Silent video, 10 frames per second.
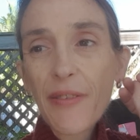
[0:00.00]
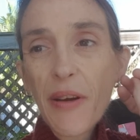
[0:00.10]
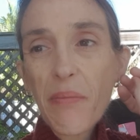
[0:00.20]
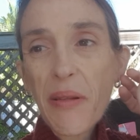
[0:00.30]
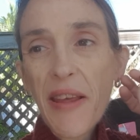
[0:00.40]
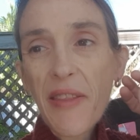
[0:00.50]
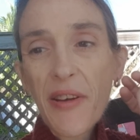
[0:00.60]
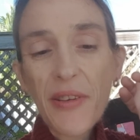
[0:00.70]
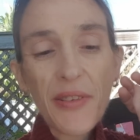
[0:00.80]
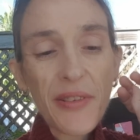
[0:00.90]
replay
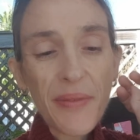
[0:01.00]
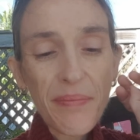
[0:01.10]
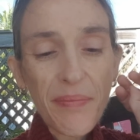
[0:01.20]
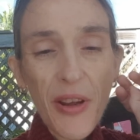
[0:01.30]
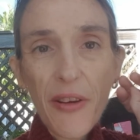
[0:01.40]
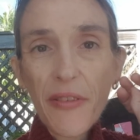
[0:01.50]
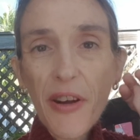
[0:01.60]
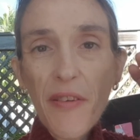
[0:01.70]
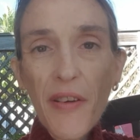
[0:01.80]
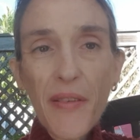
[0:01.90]
those over and
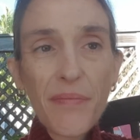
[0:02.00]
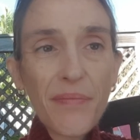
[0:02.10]
over.